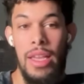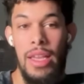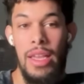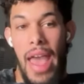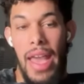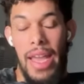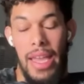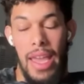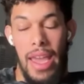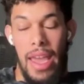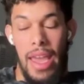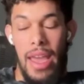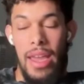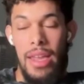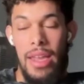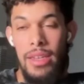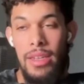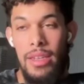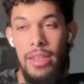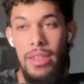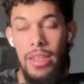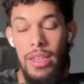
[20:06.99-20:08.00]
that
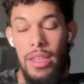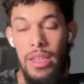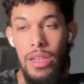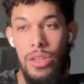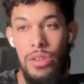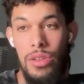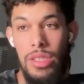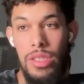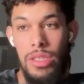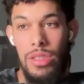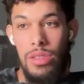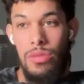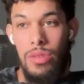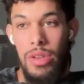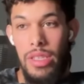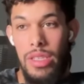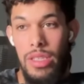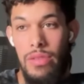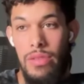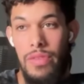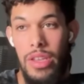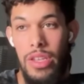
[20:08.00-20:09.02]
can increase the
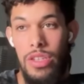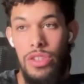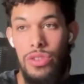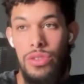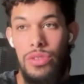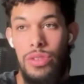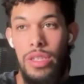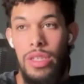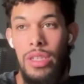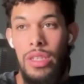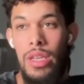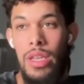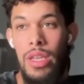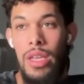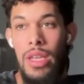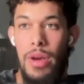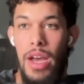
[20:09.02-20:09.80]
risk of injury.